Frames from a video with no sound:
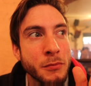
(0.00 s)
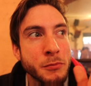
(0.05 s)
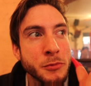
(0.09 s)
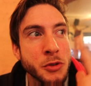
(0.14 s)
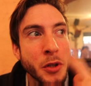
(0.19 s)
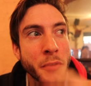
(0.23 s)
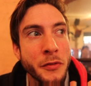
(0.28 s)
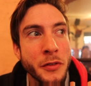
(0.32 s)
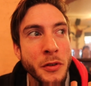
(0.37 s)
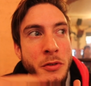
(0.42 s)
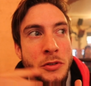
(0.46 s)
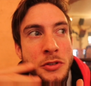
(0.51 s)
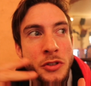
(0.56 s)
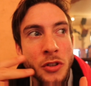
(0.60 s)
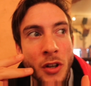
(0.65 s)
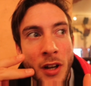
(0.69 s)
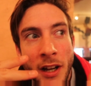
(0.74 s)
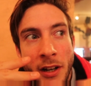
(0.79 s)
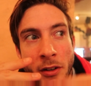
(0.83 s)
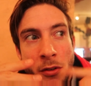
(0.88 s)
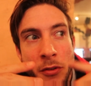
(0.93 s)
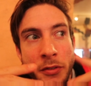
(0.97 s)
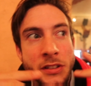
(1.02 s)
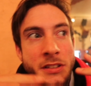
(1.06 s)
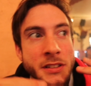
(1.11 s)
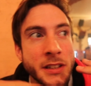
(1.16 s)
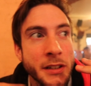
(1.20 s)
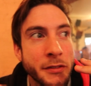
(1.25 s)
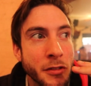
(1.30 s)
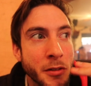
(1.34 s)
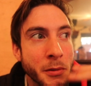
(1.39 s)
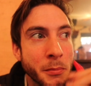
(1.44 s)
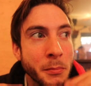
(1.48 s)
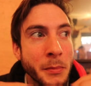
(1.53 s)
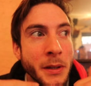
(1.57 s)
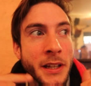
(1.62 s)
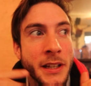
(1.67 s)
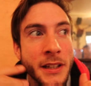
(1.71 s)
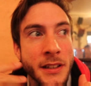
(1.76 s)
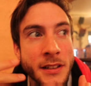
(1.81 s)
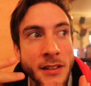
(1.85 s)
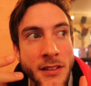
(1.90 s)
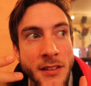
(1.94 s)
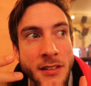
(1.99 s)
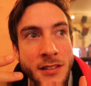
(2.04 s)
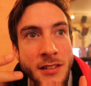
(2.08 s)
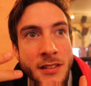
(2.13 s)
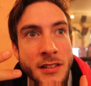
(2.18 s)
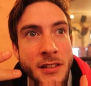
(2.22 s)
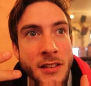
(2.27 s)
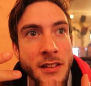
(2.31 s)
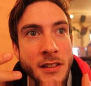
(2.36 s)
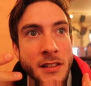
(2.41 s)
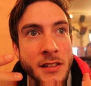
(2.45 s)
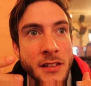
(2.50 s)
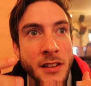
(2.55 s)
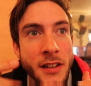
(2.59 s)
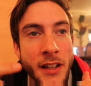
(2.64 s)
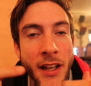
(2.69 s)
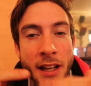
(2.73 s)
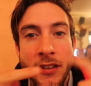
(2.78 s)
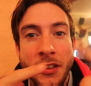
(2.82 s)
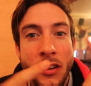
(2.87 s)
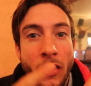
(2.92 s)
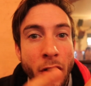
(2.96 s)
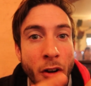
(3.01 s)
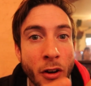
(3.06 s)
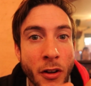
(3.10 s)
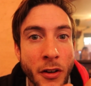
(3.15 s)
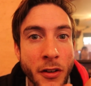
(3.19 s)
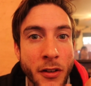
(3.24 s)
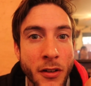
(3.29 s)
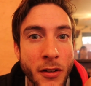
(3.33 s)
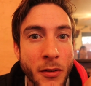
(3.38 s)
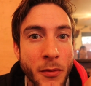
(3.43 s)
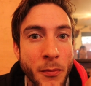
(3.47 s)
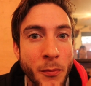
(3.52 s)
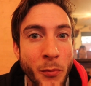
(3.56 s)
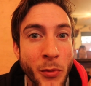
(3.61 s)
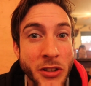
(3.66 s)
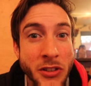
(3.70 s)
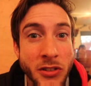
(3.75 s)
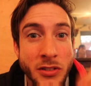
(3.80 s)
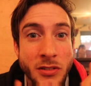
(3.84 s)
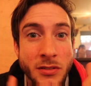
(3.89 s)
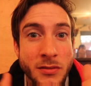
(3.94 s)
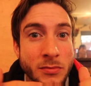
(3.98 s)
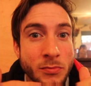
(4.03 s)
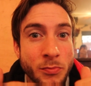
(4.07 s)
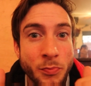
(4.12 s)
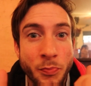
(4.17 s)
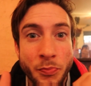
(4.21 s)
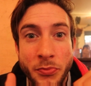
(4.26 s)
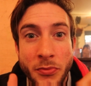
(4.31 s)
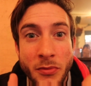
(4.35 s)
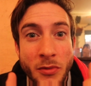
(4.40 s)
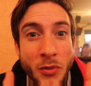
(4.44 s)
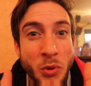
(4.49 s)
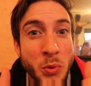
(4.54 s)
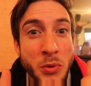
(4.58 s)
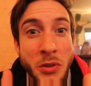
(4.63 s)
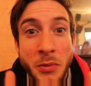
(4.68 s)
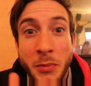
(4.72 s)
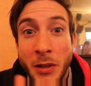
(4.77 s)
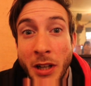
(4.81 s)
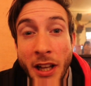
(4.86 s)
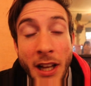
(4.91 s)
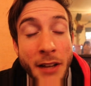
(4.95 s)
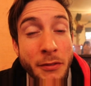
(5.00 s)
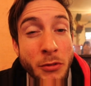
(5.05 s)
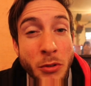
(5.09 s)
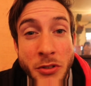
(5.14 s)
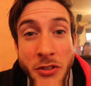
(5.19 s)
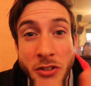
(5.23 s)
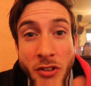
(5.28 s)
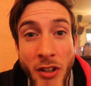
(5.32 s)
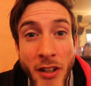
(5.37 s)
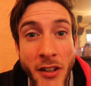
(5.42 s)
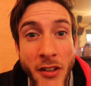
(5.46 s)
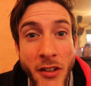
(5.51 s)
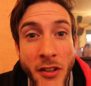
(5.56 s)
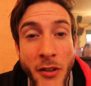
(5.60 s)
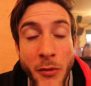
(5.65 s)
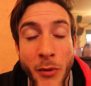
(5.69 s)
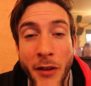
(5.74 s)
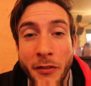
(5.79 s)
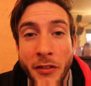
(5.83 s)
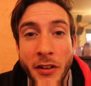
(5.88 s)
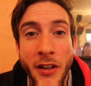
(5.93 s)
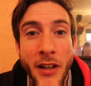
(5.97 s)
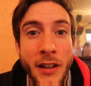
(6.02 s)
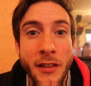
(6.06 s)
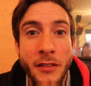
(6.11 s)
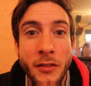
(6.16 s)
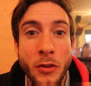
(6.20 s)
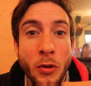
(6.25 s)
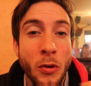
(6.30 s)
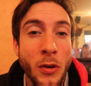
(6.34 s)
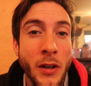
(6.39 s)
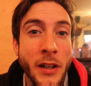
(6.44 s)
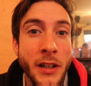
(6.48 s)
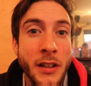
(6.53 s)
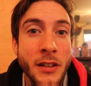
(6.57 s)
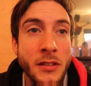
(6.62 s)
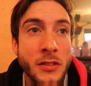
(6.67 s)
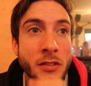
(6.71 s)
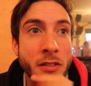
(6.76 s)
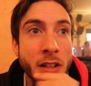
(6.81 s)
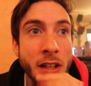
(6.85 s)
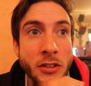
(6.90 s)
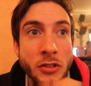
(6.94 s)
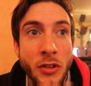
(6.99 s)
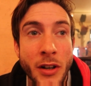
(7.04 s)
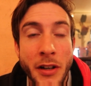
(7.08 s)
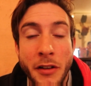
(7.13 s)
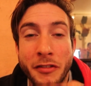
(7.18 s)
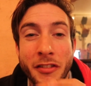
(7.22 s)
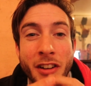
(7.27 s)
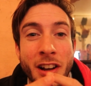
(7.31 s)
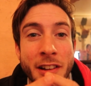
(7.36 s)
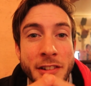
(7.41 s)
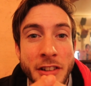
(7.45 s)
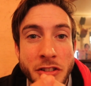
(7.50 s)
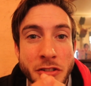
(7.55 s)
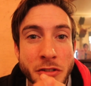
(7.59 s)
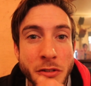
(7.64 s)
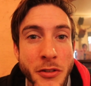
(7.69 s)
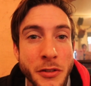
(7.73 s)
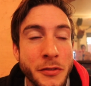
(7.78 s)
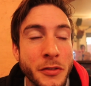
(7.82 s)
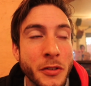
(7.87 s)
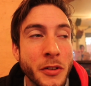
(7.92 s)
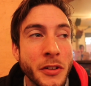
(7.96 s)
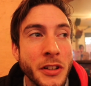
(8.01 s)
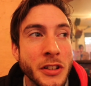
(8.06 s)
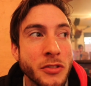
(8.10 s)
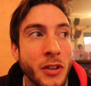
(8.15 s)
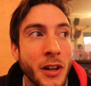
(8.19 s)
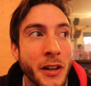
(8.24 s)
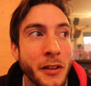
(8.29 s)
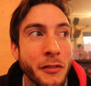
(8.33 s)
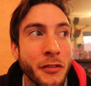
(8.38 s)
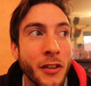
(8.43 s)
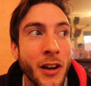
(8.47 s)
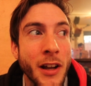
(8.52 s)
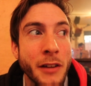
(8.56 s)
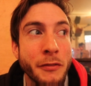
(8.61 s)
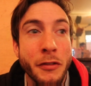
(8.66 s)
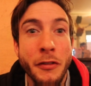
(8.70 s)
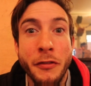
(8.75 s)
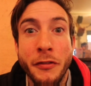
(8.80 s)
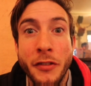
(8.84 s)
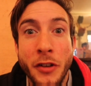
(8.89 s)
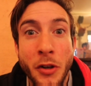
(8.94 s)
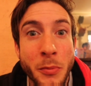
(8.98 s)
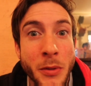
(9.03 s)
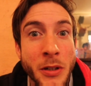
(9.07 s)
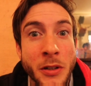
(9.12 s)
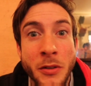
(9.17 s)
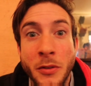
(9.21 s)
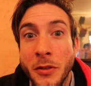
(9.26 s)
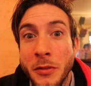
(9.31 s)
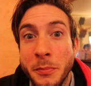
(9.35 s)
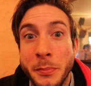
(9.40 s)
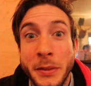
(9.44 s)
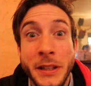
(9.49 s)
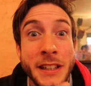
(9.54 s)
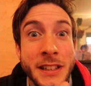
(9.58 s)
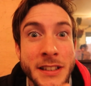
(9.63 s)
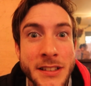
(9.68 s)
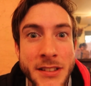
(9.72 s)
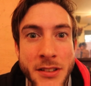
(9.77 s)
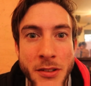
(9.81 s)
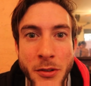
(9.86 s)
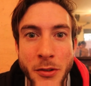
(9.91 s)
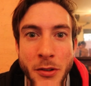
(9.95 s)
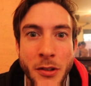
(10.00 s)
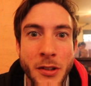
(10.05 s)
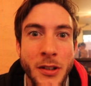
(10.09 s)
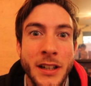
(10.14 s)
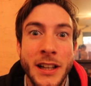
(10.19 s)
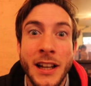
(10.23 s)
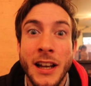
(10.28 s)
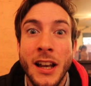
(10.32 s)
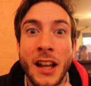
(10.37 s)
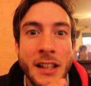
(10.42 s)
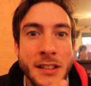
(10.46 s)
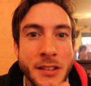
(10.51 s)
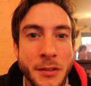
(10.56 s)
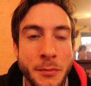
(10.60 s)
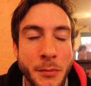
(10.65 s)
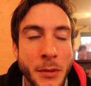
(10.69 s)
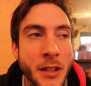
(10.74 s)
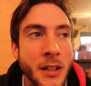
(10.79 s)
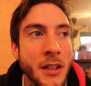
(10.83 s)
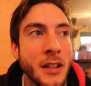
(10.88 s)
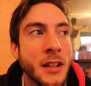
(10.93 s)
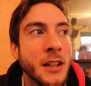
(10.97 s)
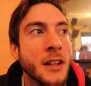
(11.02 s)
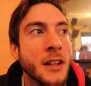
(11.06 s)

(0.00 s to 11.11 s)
So if you're trying all these different means to get to God, which ultimately everyone's trying to do, whether they call it, they're trying to find the truth, or they're trying to find fulfillment or peace or enlightenment,